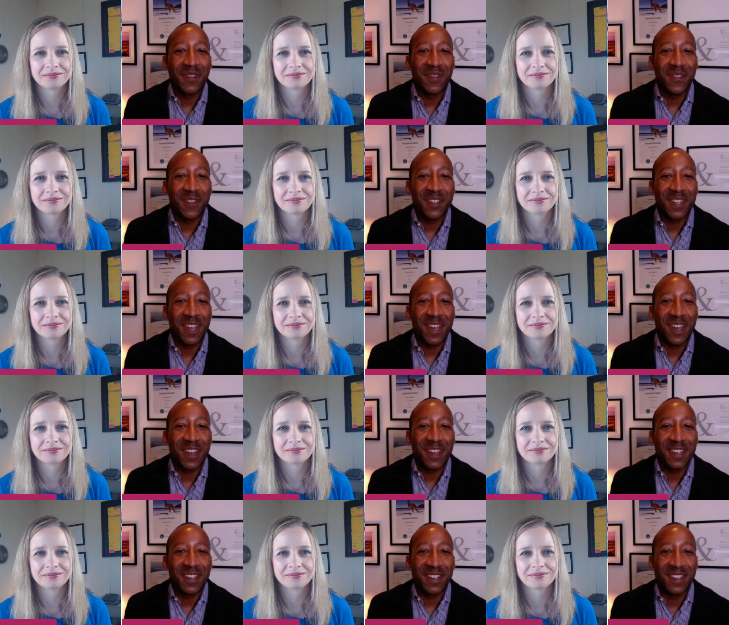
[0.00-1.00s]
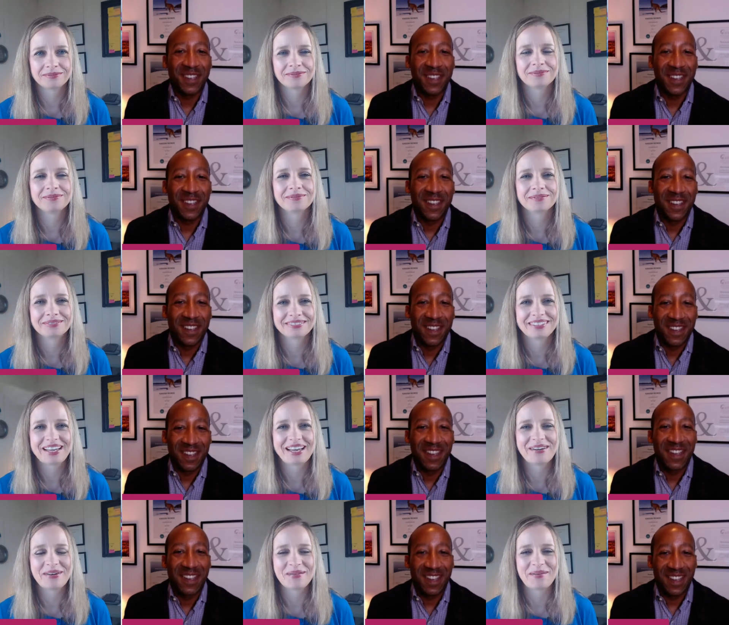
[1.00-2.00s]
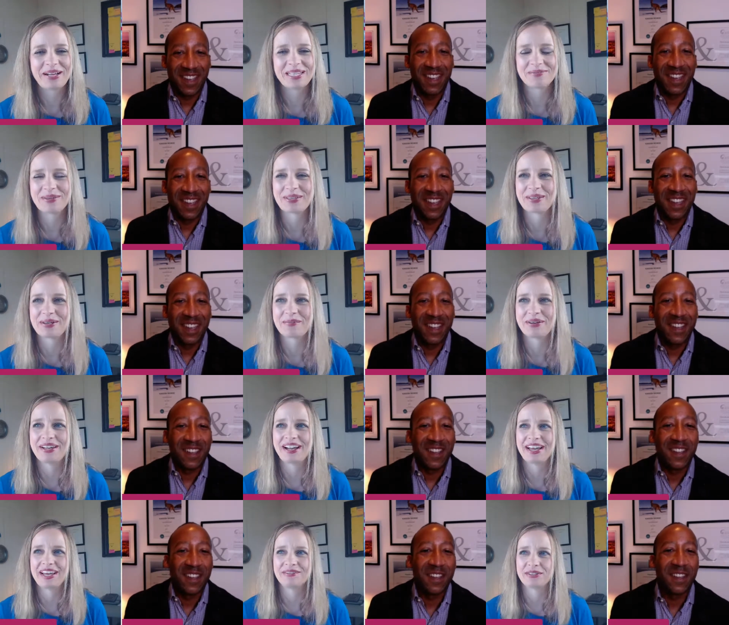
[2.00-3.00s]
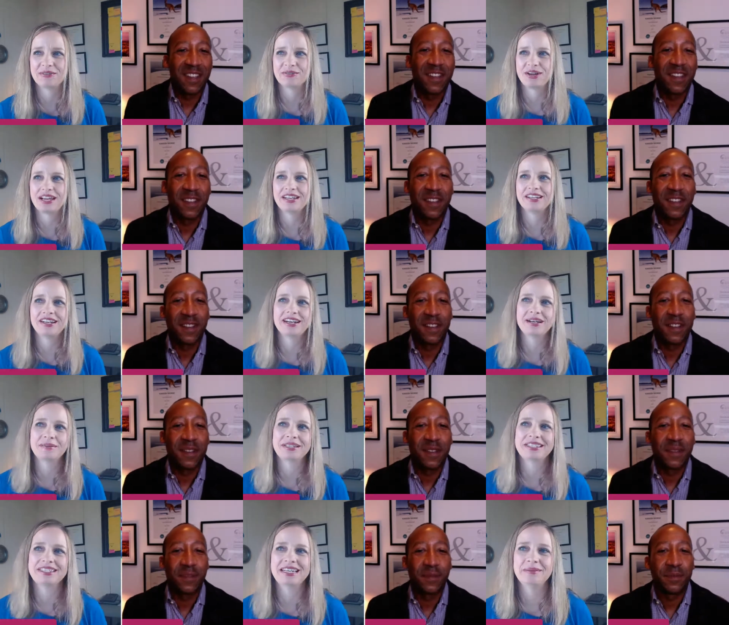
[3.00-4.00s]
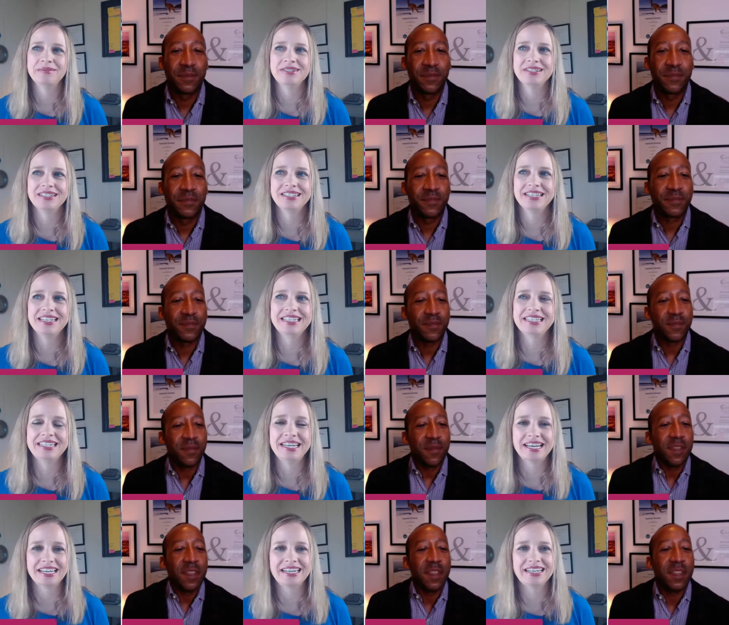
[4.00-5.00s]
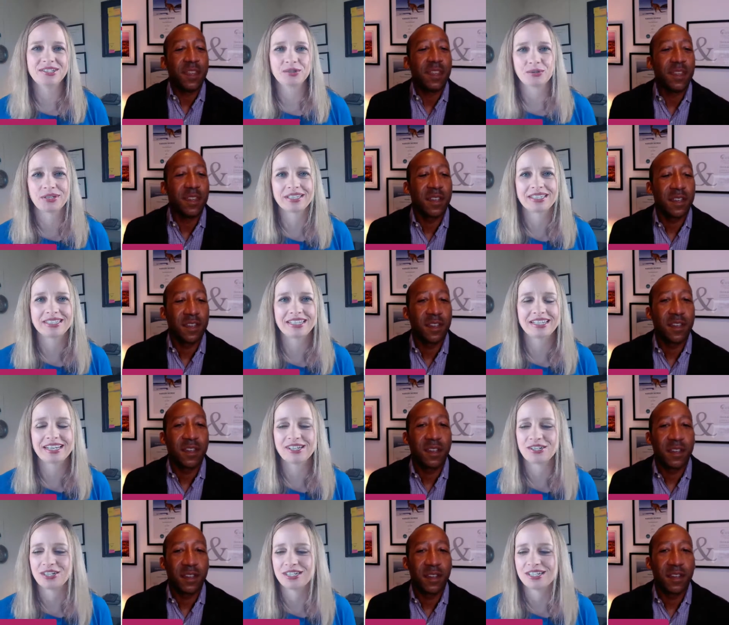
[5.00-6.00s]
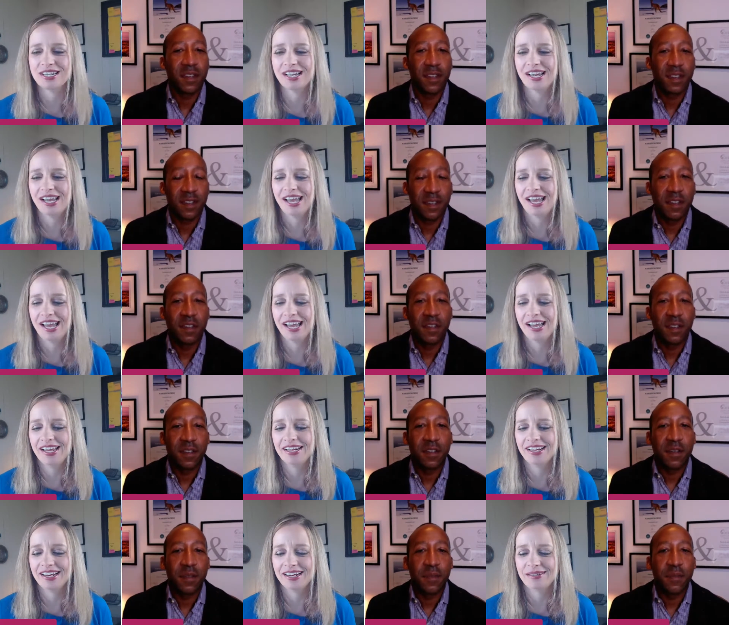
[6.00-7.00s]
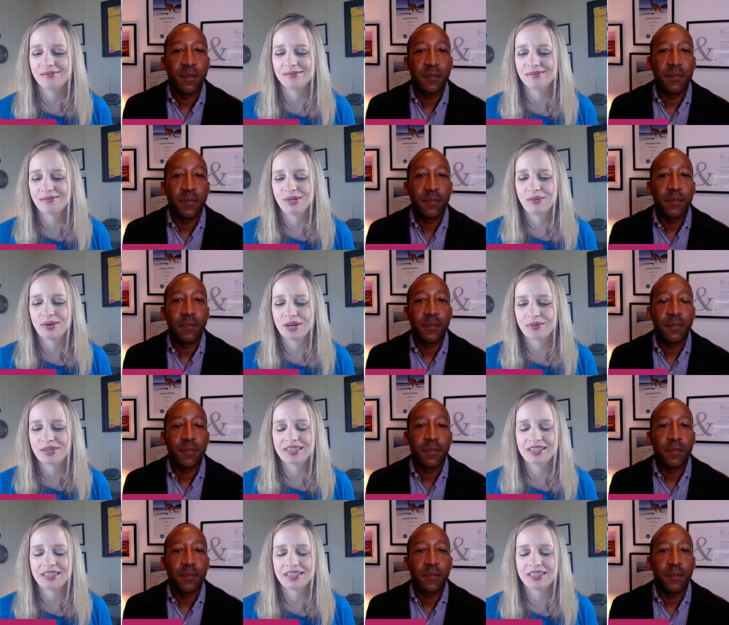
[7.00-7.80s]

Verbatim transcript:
Speaker 1: it firsthand.
Speaker 2: It reminds me a little bit. I have a friend, um, his name is Nick, and he's a real estate agent. And um, we work